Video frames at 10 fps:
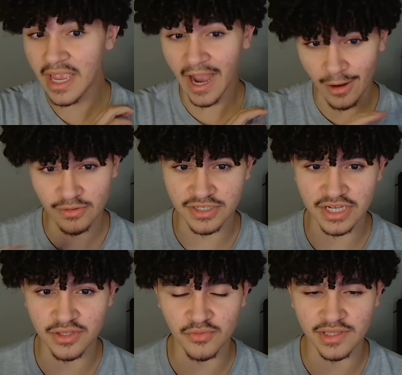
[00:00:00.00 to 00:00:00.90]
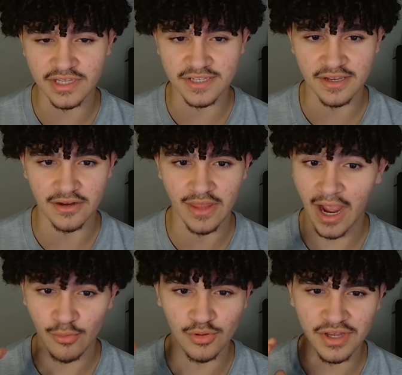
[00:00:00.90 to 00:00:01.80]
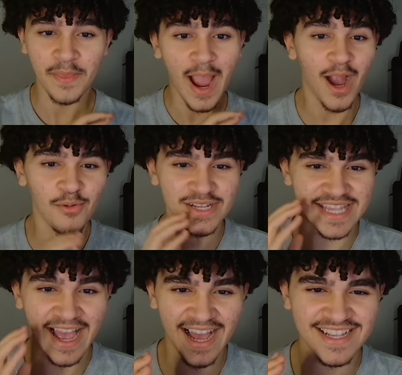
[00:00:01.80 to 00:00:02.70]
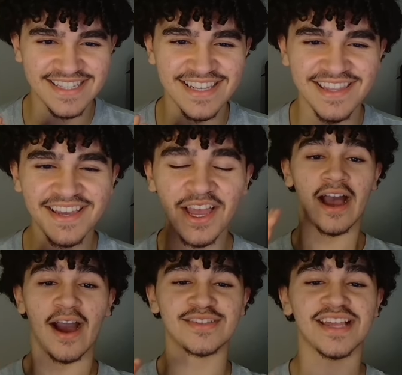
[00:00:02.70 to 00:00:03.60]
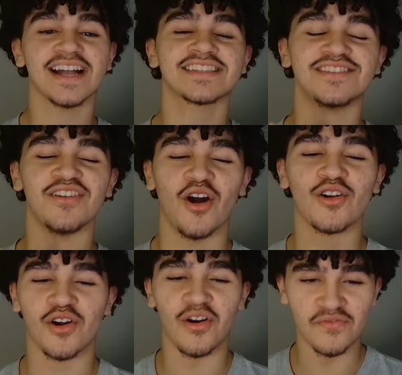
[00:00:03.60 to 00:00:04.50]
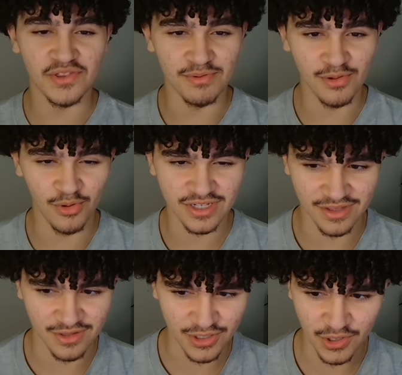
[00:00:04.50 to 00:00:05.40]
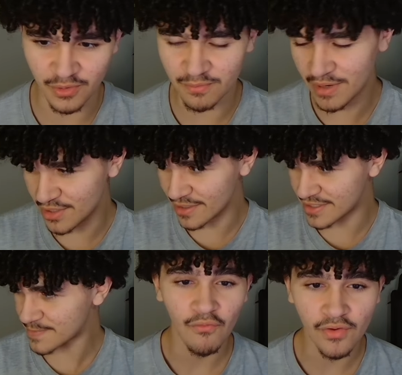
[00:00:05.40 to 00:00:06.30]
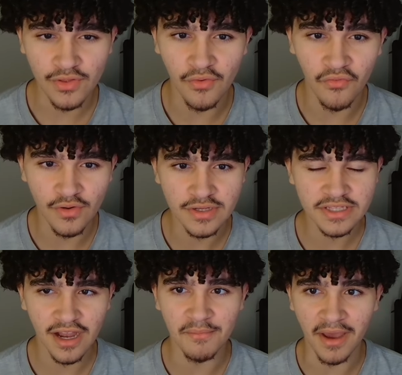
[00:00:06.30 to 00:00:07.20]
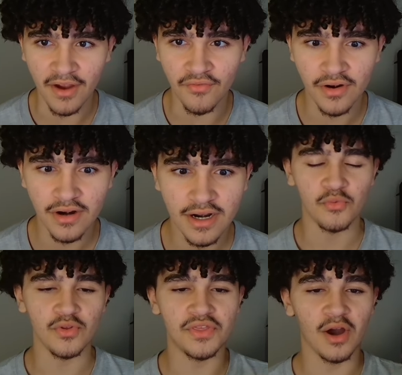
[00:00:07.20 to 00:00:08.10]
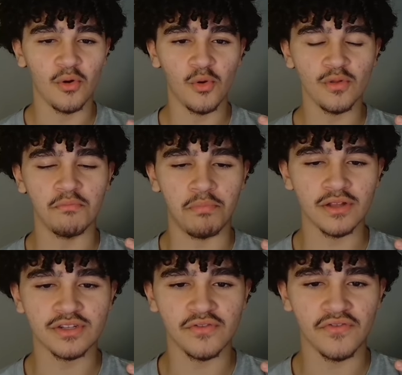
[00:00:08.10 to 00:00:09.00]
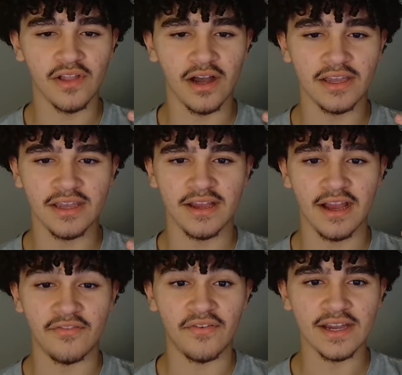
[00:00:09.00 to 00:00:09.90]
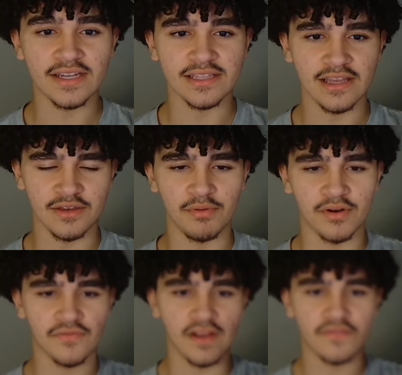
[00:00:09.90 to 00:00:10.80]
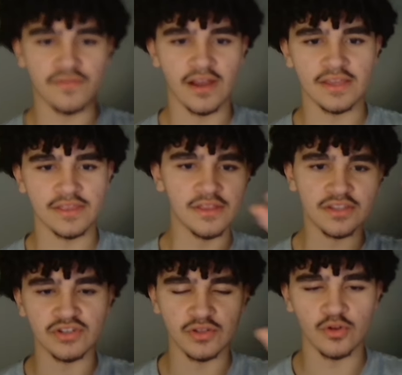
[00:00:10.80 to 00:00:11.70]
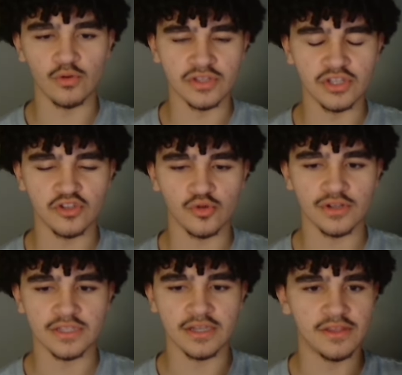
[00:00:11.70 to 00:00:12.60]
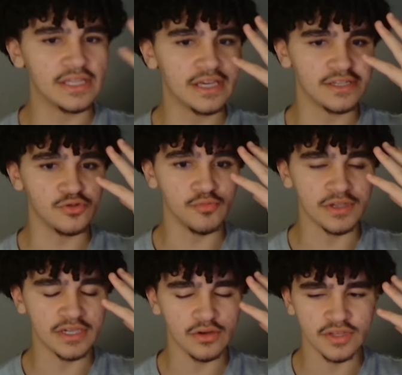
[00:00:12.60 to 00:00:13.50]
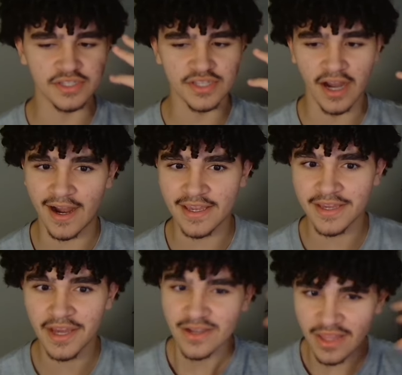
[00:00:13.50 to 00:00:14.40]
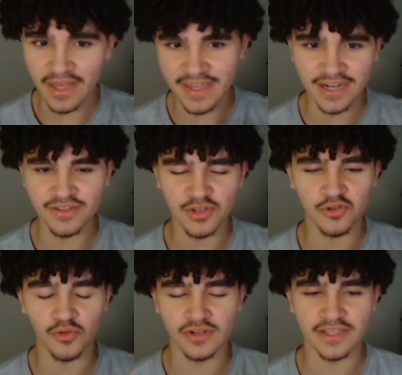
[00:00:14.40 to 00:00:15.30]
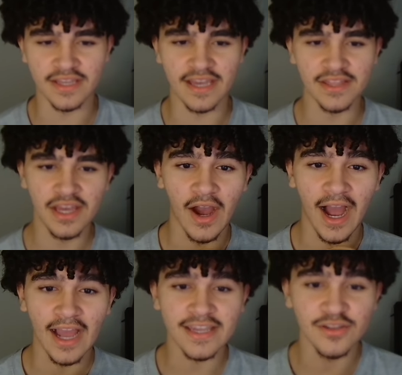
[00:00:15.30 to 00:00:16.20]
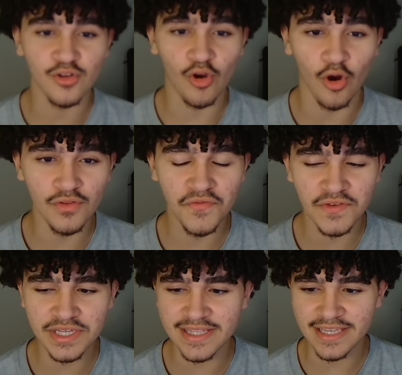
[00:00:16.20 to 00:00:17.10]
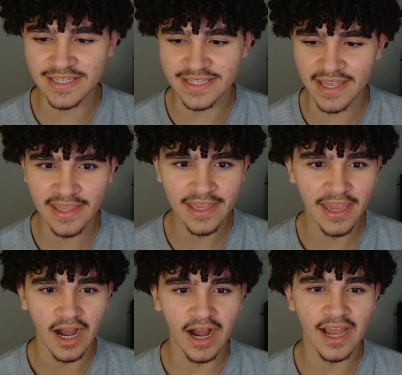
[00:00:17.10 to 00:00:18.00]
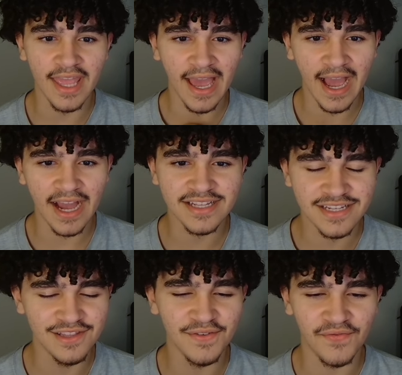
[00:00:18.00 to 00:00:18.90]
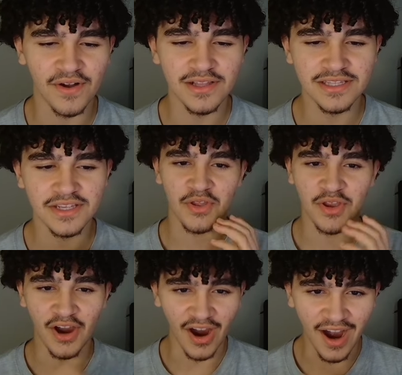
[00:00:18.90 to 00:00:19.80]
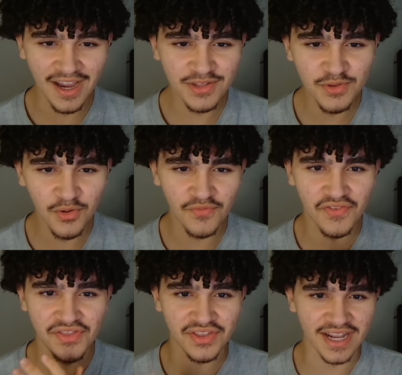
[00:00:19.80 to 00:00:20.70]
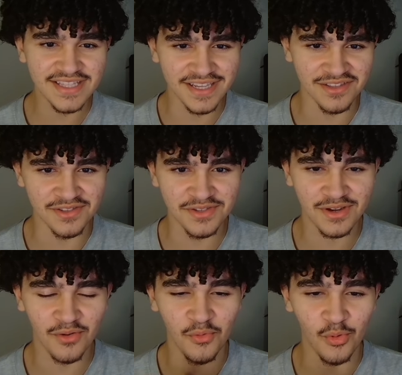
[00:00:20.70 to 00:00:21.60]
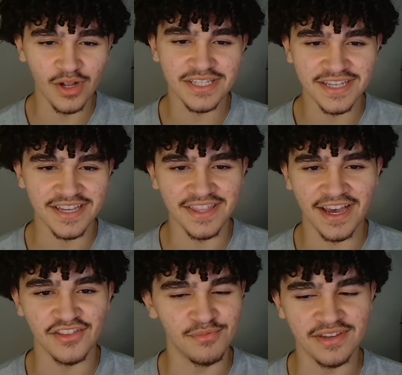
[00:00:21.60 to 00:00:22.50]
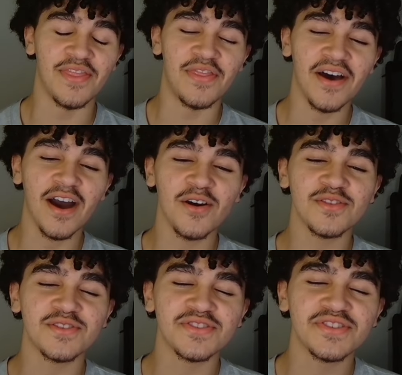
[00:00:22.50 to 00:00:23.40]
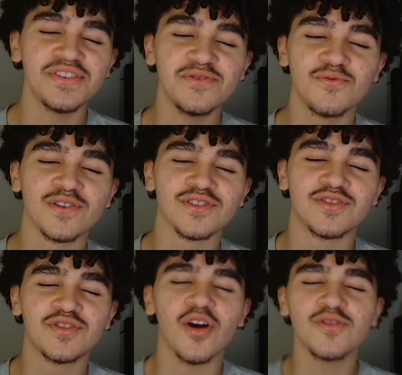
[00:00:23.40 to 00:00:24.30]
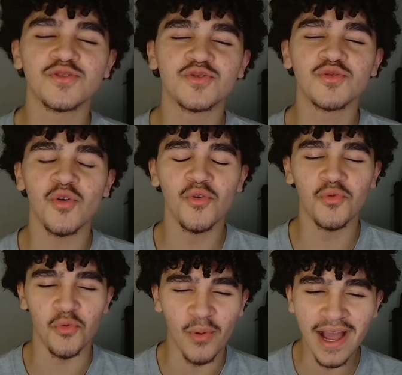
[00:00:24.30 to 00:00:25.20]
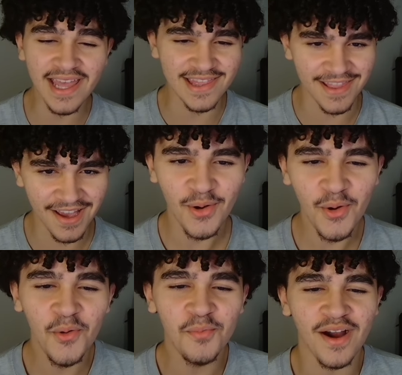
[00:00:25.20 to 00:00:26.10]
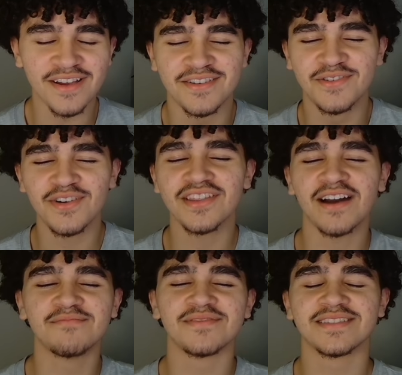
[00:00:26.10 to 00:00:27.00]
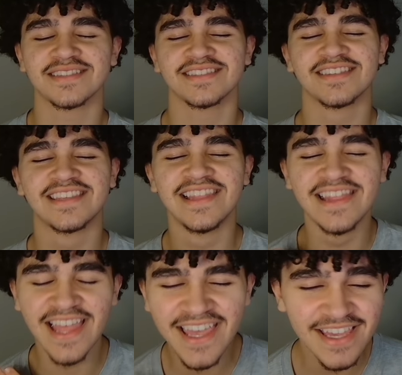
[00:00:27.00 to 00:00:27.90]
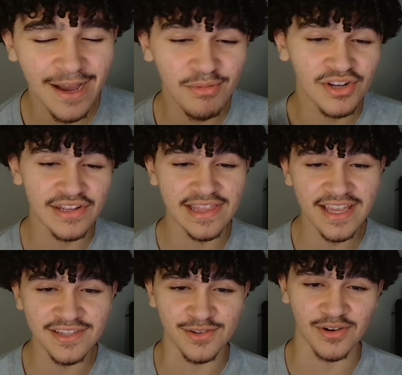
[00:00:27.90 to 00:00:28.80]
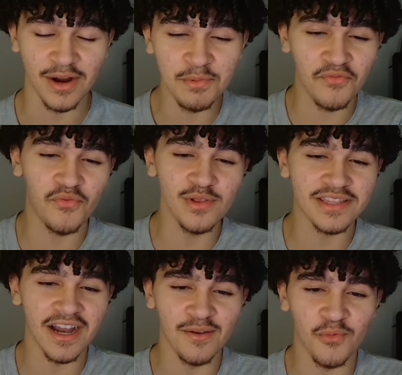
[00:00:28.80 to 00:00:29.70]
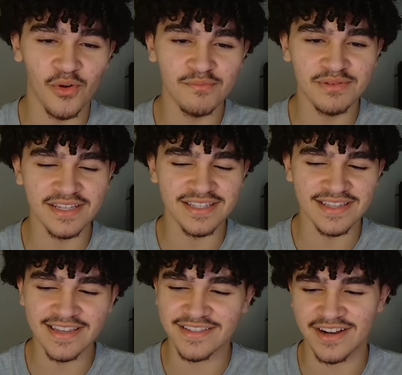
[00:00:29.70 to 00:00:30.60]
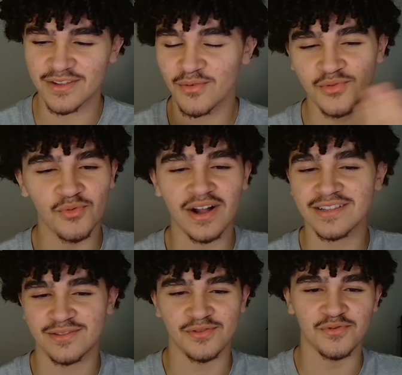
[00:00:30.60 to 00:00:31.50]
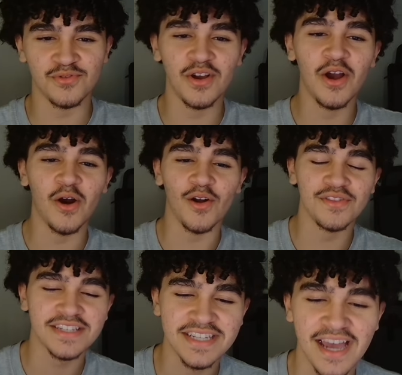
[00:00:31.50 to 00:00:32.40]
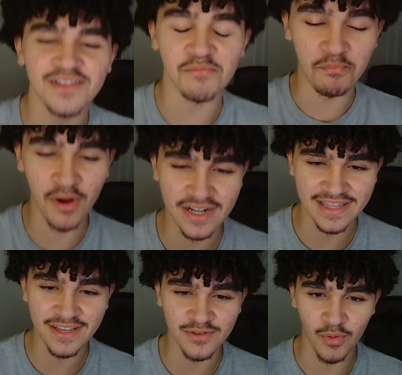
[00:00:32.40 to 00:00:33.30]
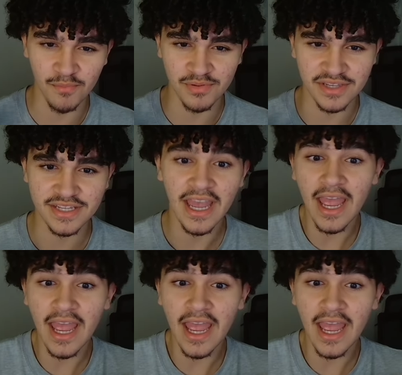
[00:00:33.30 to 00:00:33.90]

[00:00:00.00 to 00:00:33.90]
I was genuinely scared. I was actually uncomfortable watching the show. But anyways, for the first time ever, with the whole butterfly effect, like the butterfly flying, then the screen going distorted, then it zooming in on his eye, and then getting distorted again, I can confidently say I actually felt kind of threatened watching an anime. That scene was done so well. Oh my god, I'm a glazer. I'm a full-time One Piece glazer. I don't know what else to do on this channel but glaze One Piece.